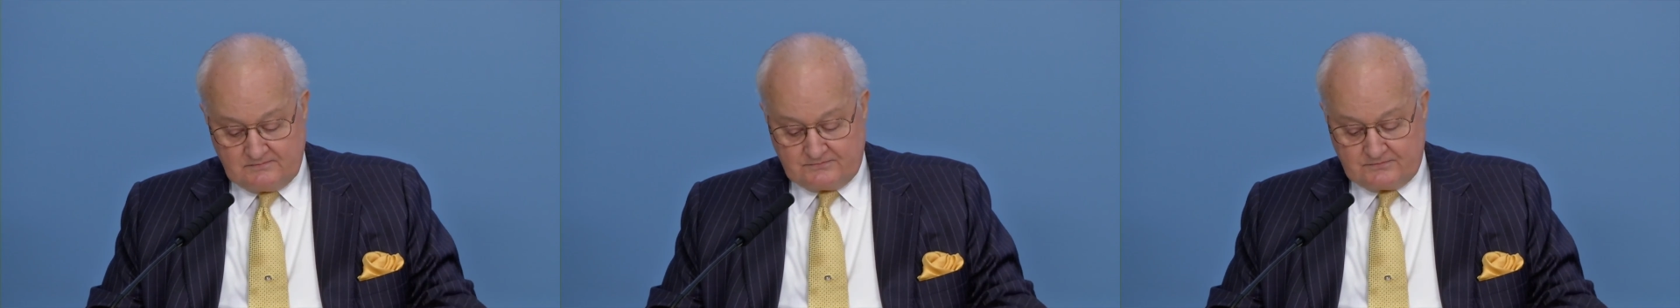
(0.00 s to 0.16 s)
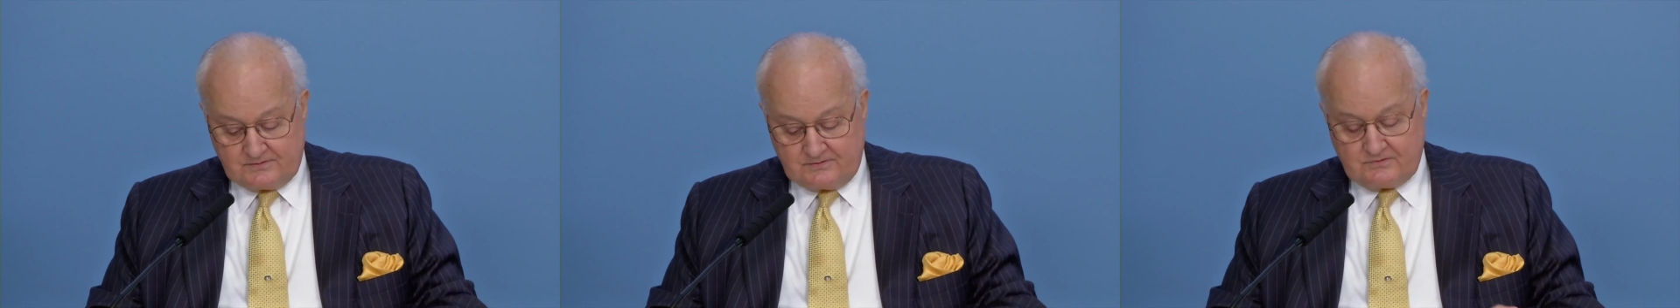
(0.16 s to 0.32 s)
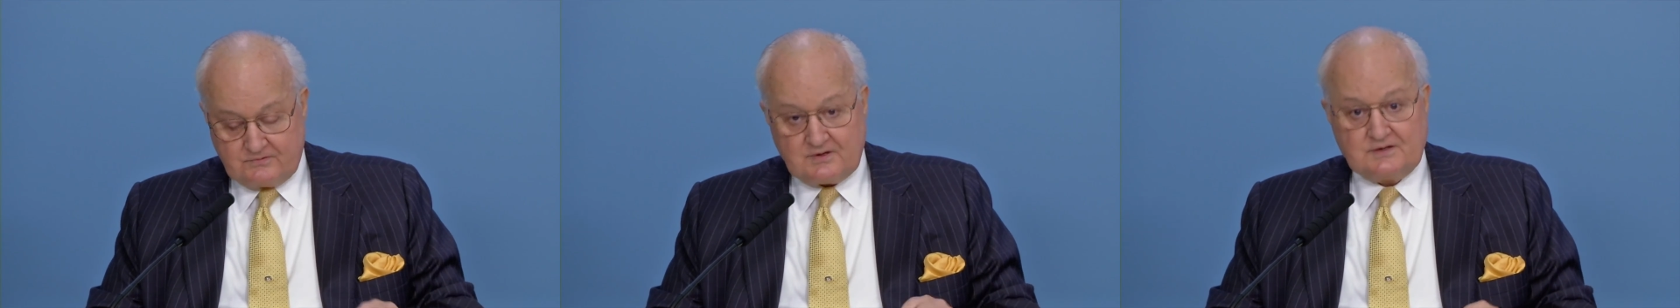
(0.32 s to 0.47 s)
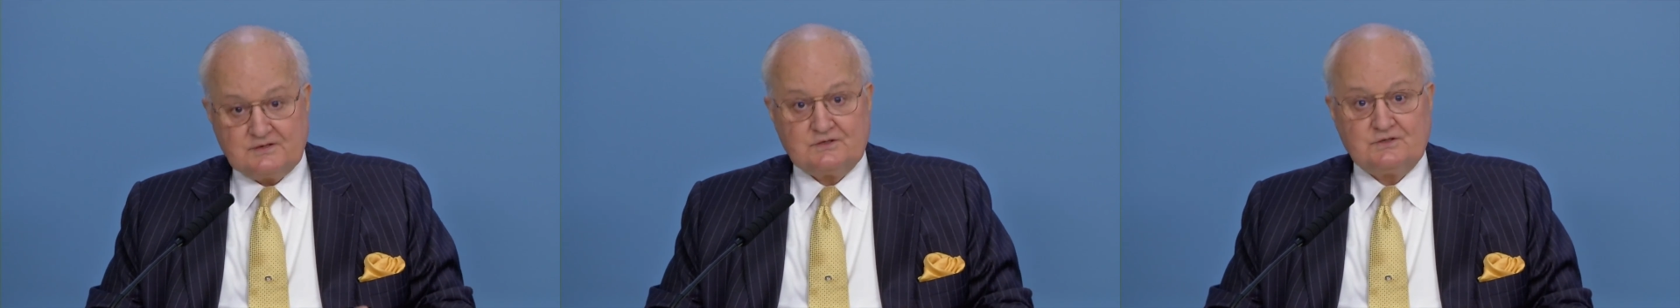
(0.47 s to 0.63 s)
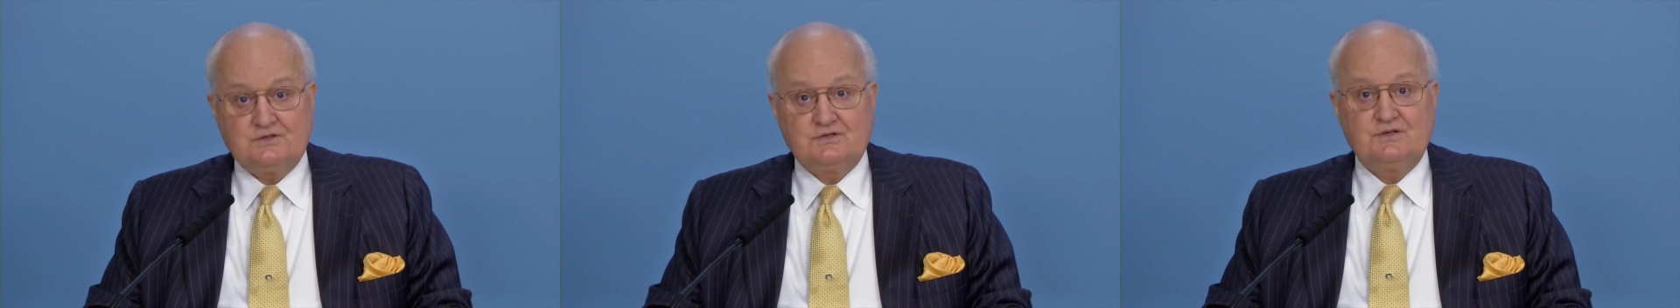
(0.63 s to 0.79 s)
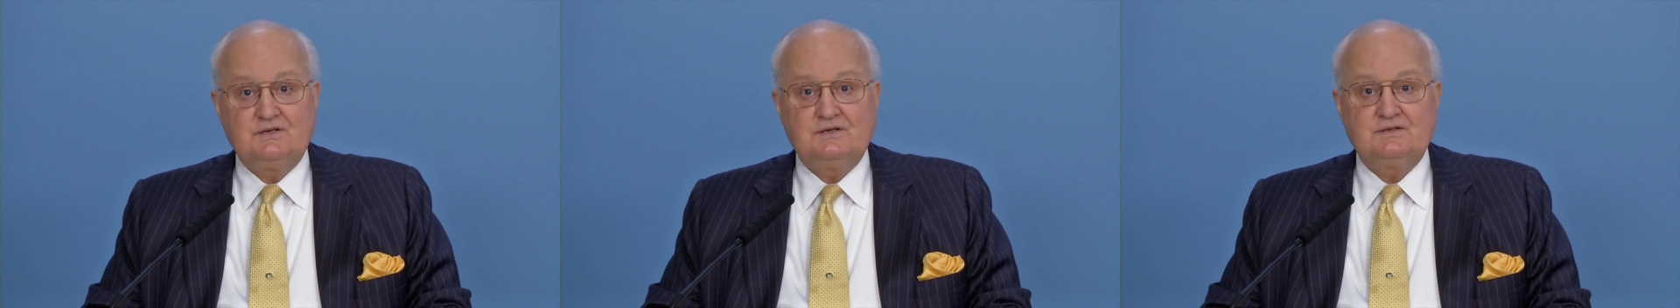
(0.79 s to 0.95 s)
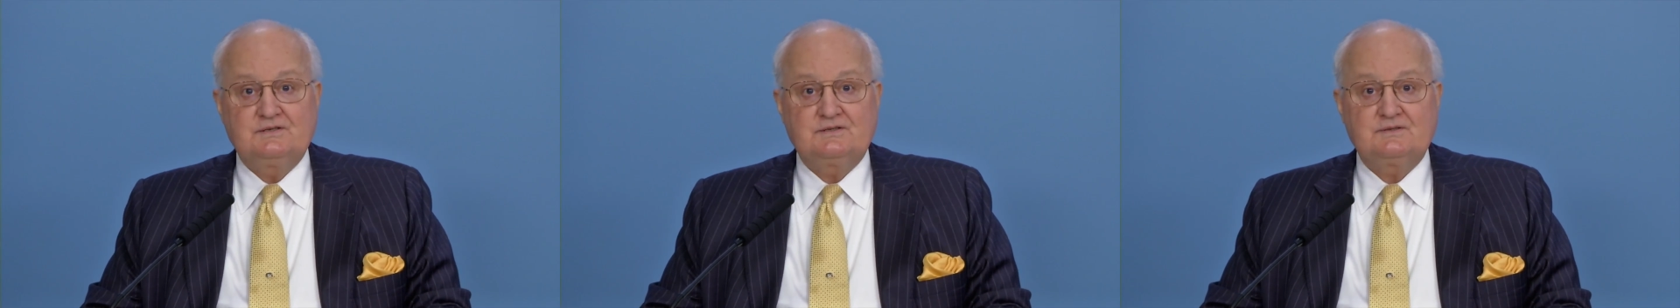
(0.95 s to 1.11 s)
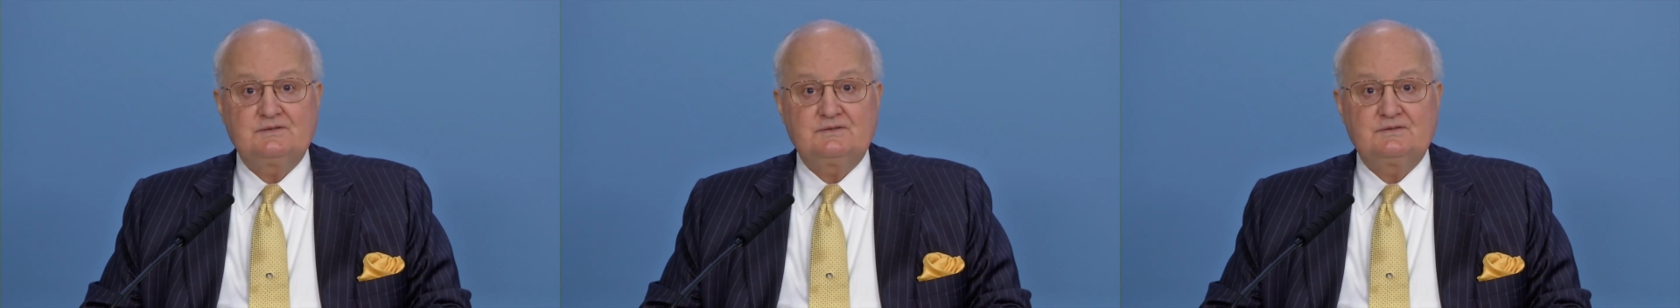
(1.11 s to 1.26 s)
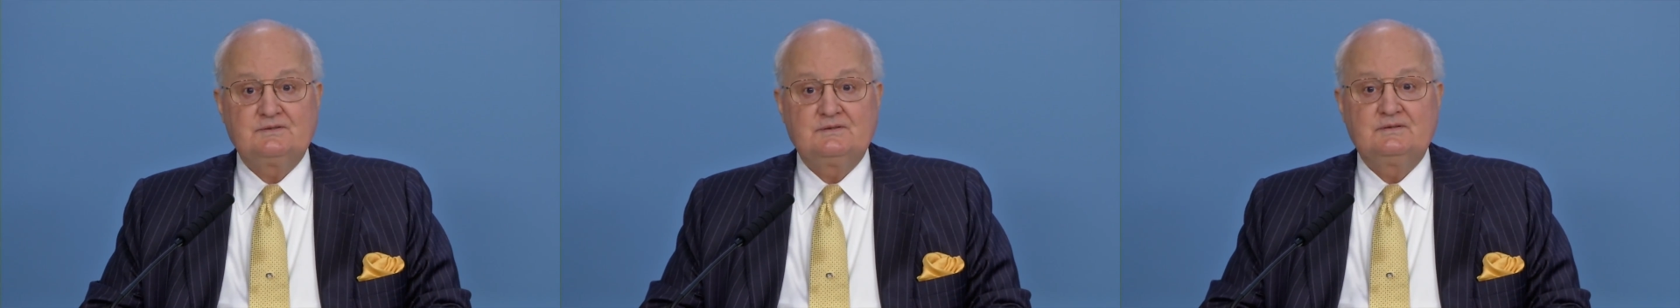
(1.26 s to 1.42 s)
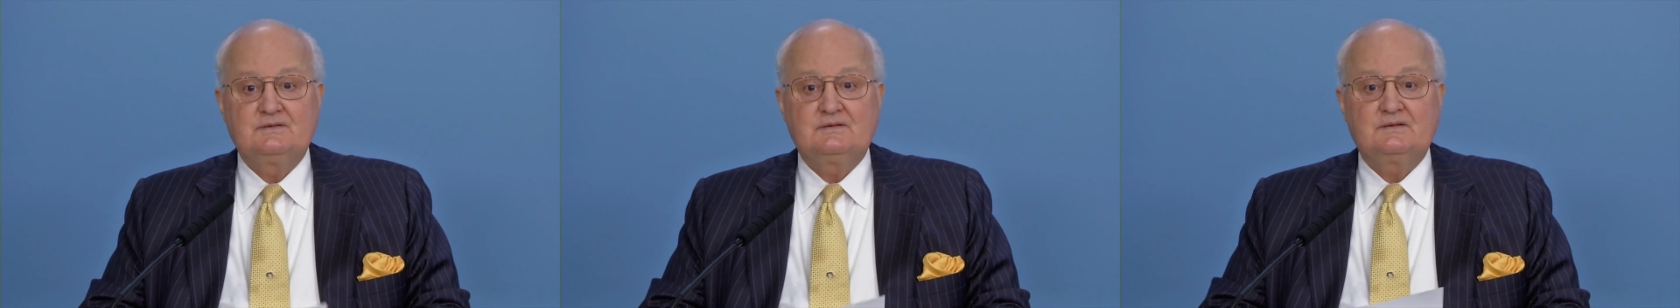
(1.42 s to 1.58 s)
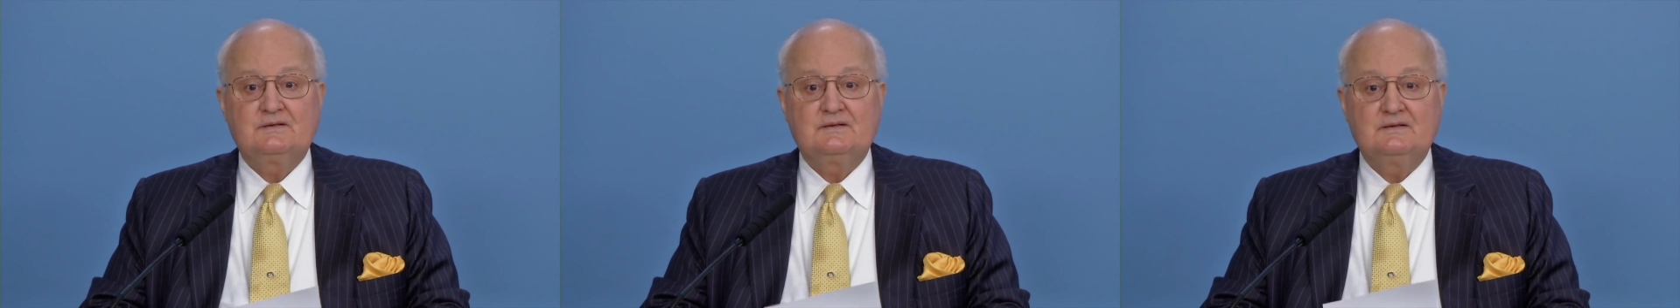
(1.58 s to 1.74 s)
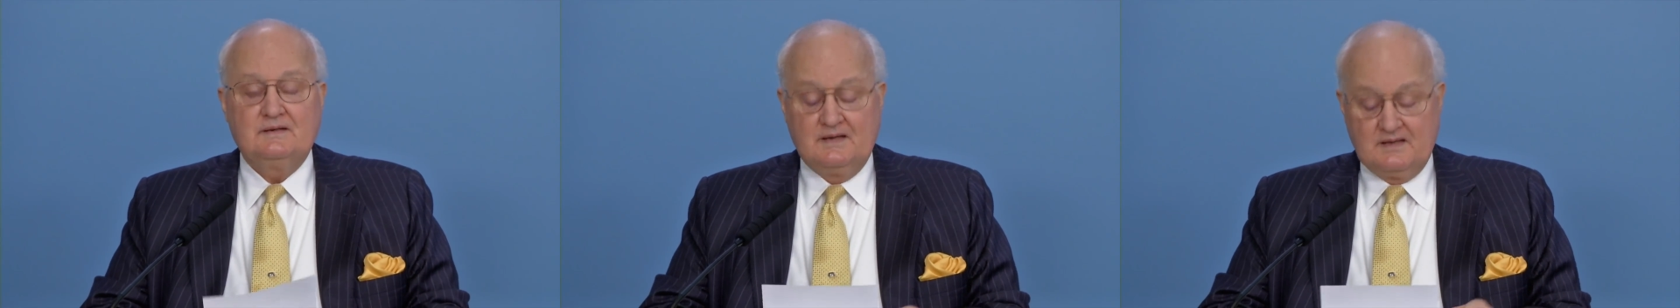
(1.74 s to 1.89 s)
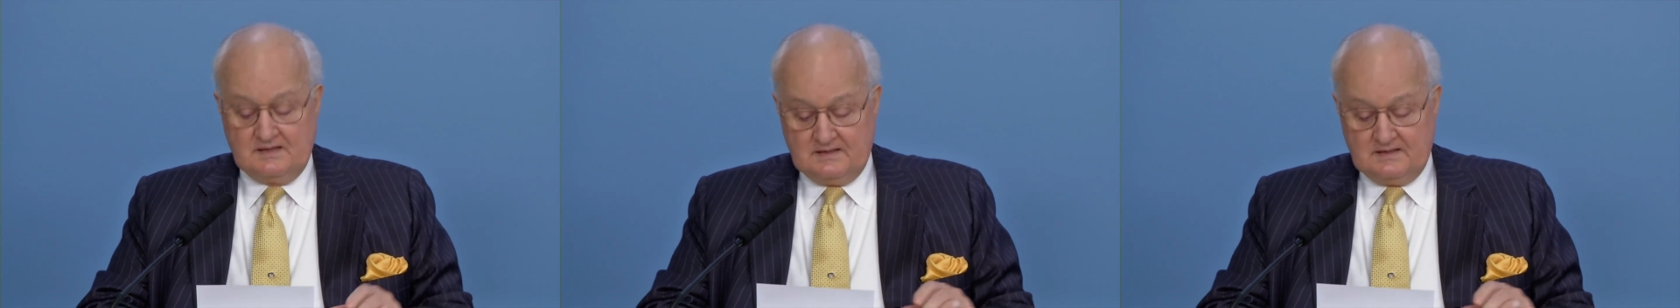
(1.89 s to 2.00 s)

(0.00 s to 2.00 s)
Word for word: for Christ Jesus, see,